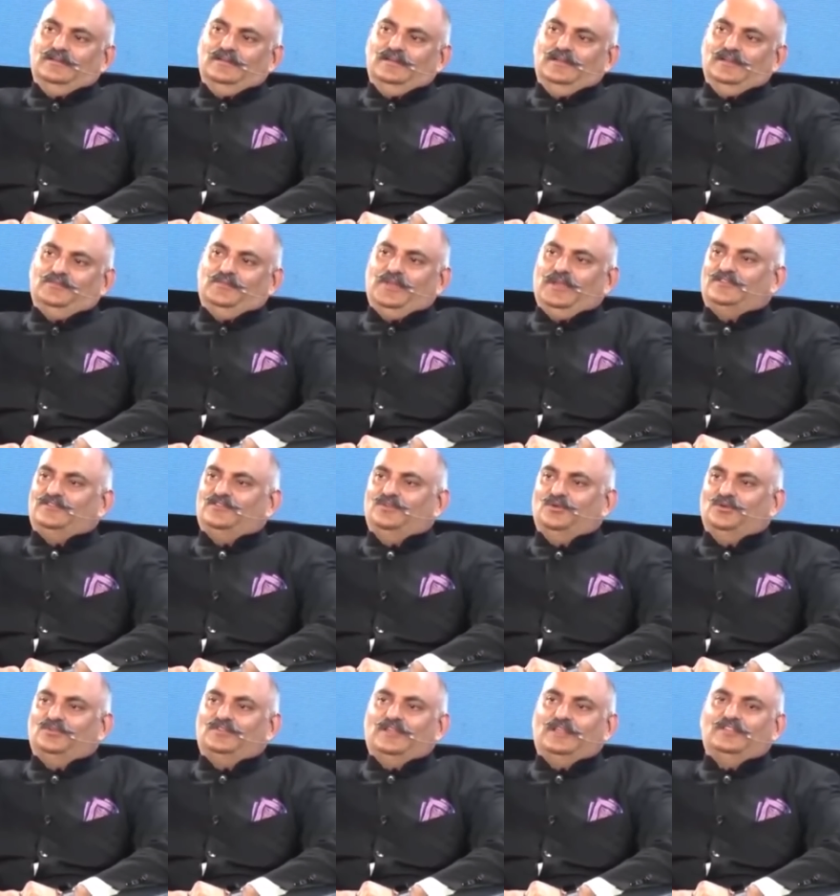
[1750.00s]
it makes
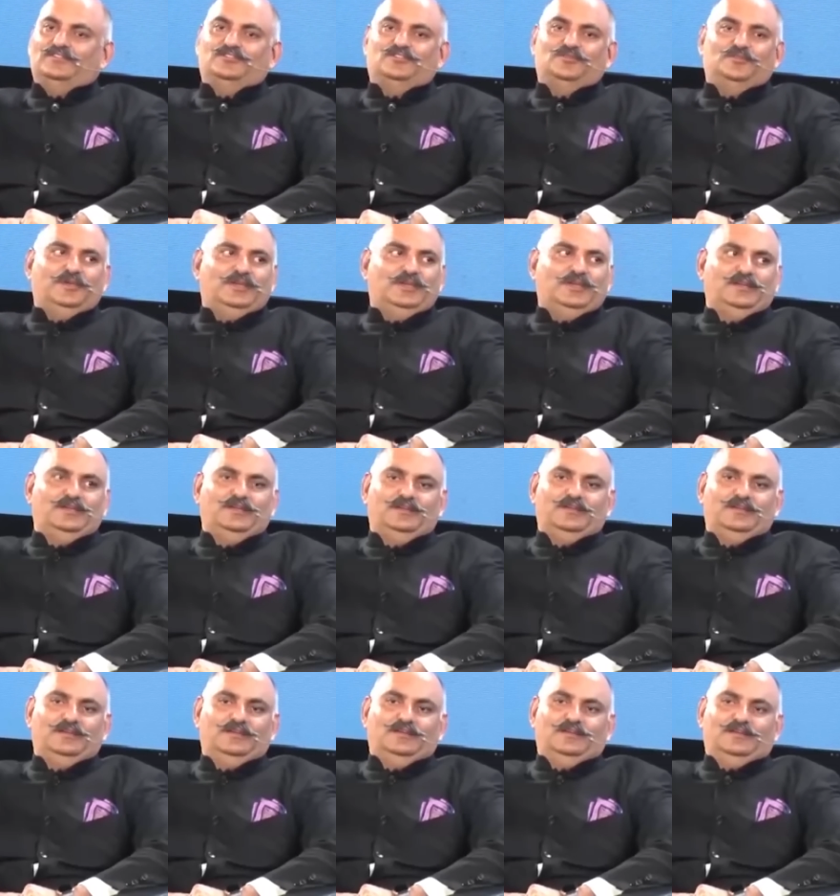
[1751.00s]
no sense to
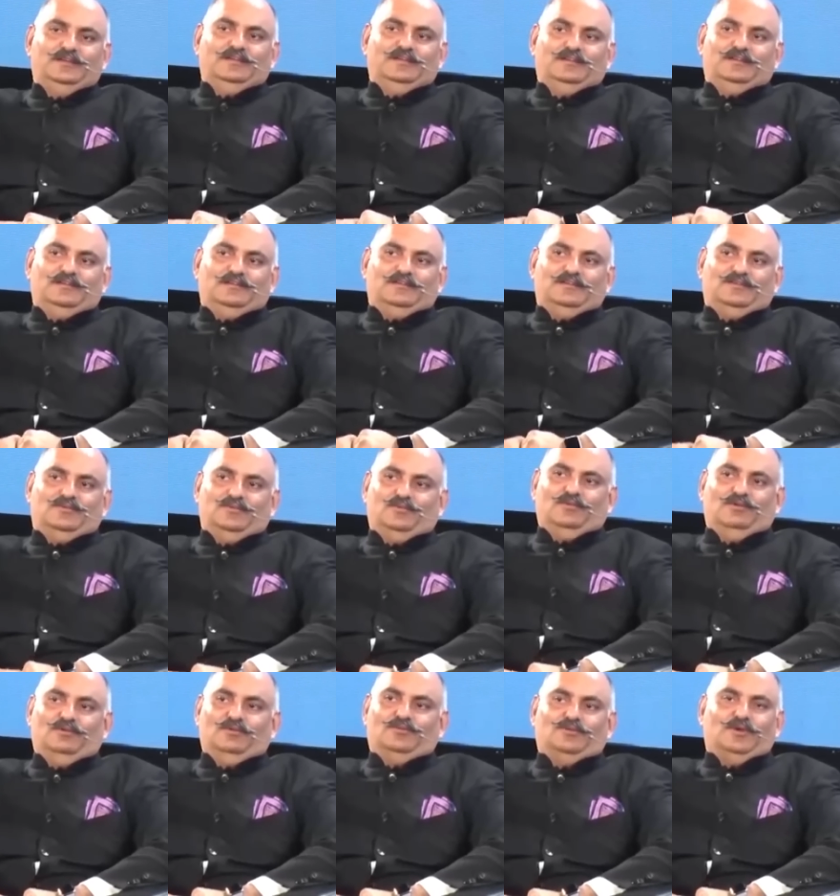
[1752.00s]

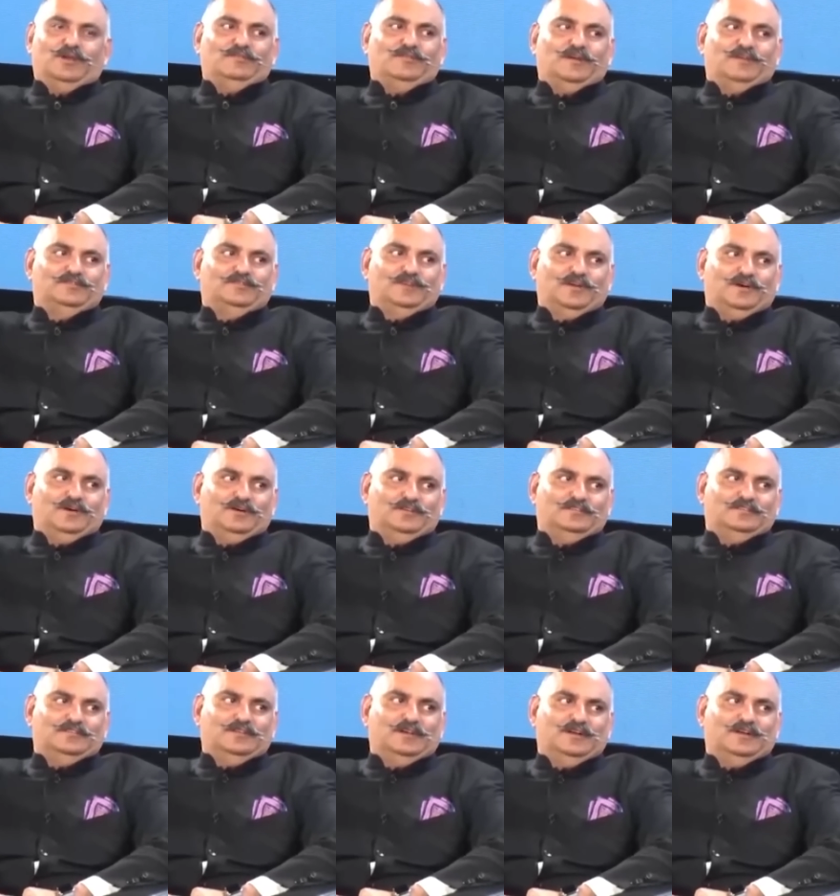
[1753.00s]
hold 25 stocks.
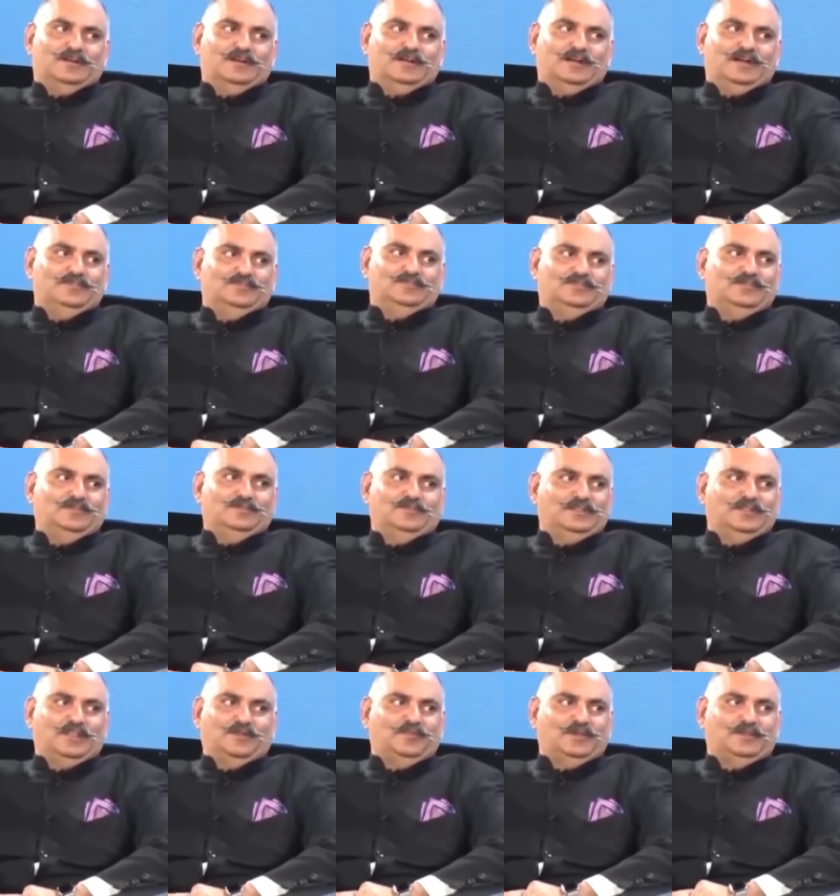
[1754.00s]
I just don't
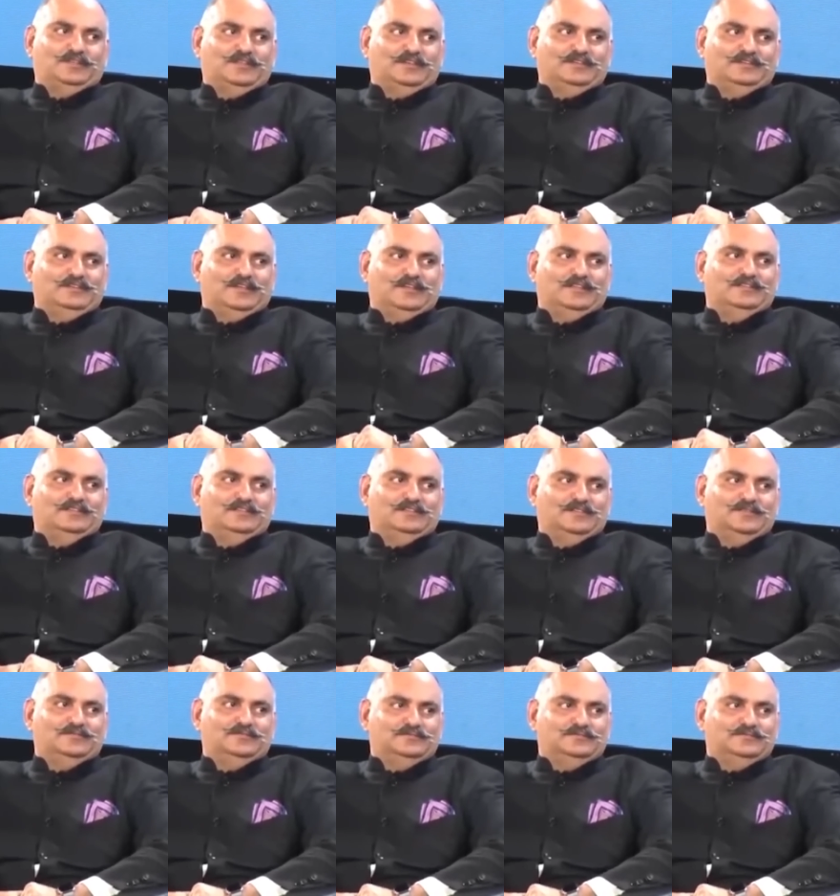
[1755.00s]
think that makes any sense.